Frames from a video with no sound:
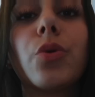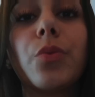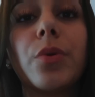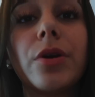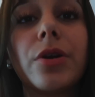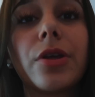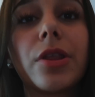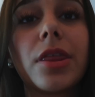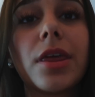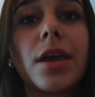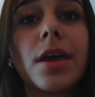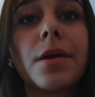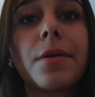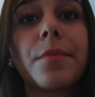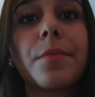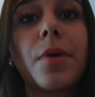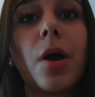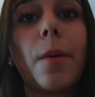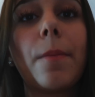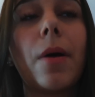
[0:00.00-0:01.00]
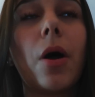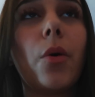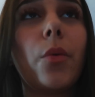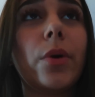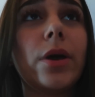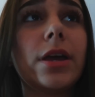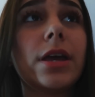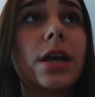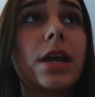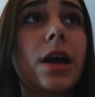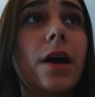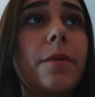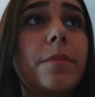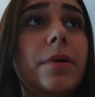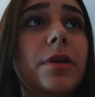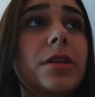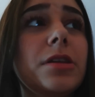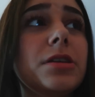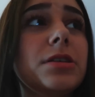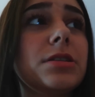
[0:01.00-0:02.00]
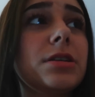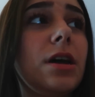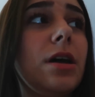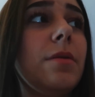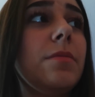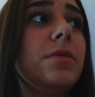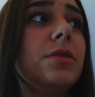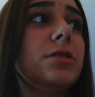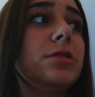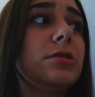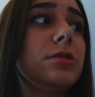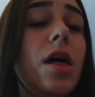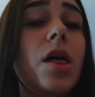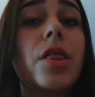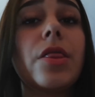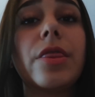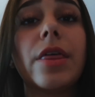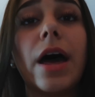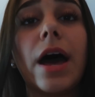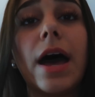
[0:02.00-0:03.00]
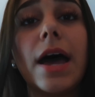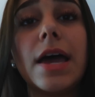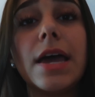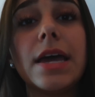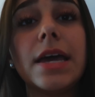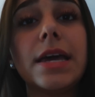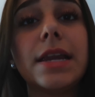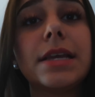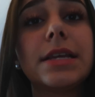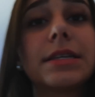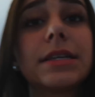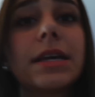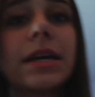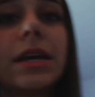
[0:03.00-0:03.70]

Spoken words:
The weird thing about waking up at this time is that it is